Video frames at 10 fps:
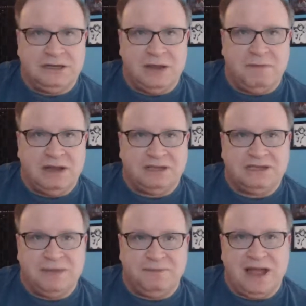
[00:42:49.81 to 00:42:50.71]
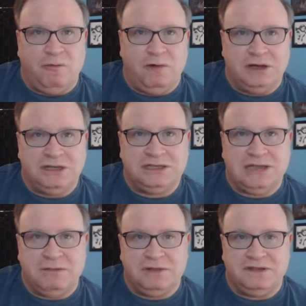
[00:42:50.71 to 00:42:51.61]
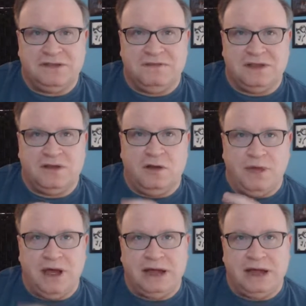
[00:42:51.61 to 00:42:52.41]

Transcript: might skip that one and just stay with the stuff that's all mine.